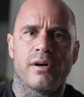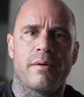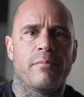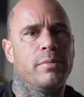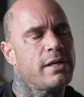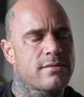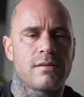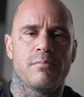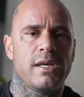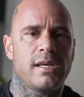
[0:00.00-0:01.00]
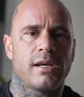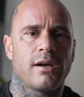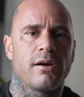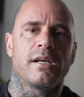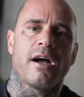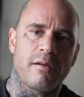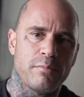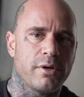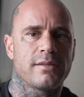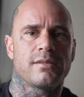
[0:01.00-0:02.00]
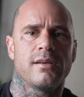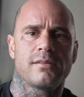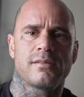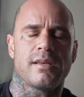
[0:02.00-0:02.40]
I'm blessed to be here. God bless us